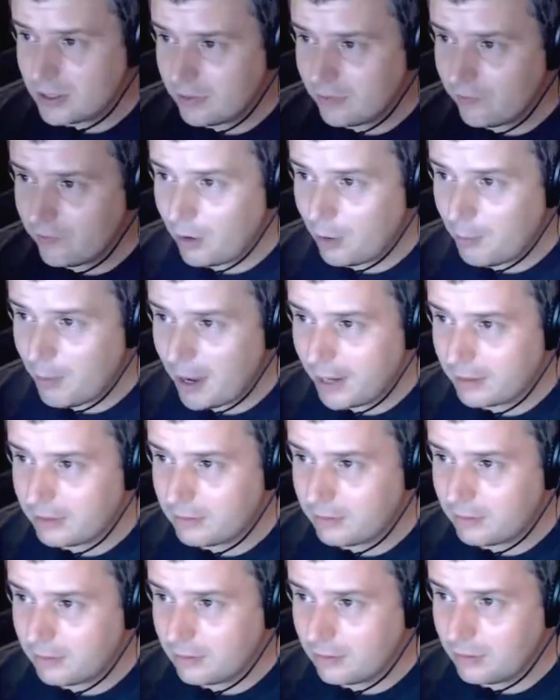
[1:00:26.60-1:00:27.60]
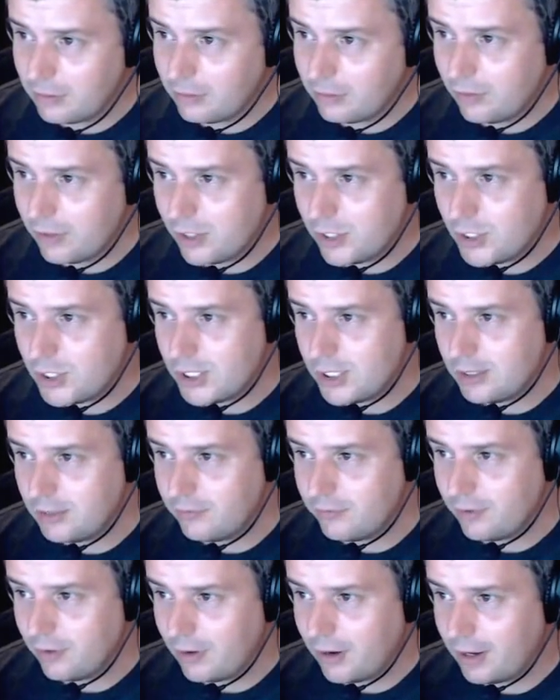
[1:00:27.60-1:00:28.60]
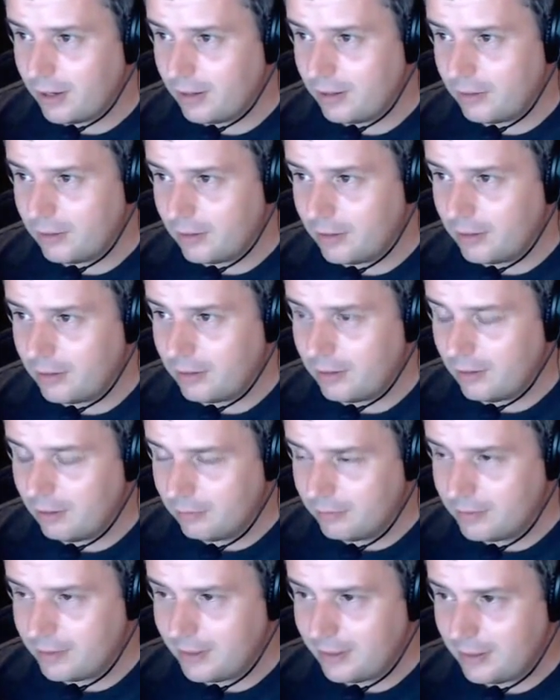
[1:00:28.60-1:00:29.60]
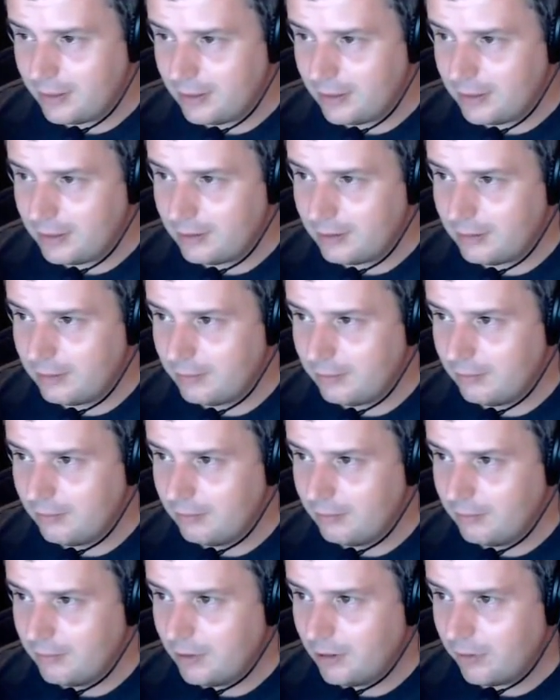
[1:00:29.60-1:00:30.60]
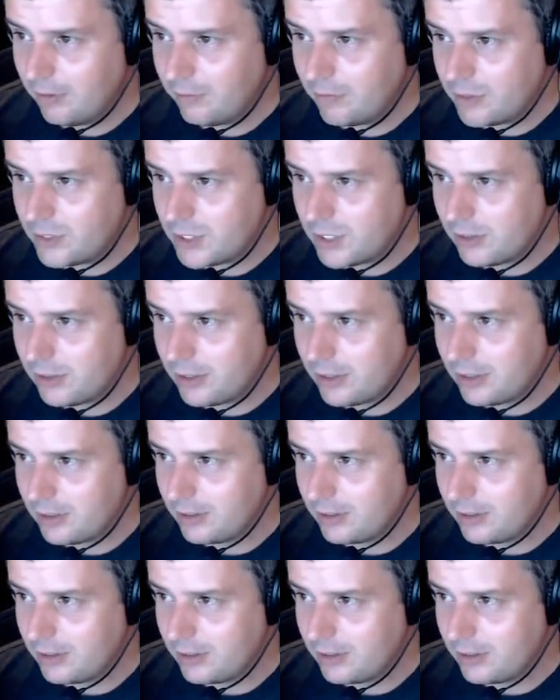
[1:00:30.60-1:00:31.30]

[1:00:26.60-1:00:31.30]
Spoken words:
fall back to 3G if you're not in a LTE coverage area?